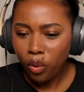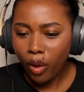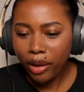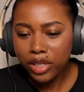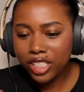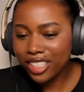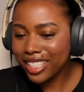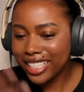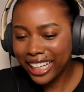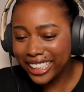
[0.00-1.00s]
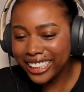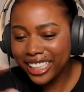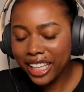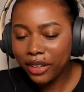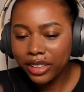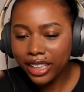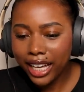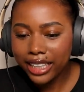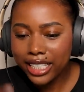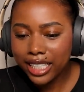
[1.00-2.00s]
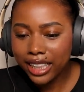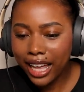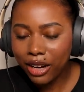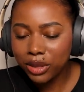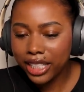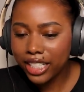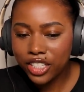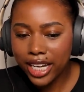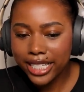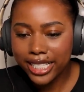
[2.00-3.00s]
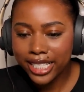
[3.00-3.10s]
Why are we just standing there and letting this clown touch us?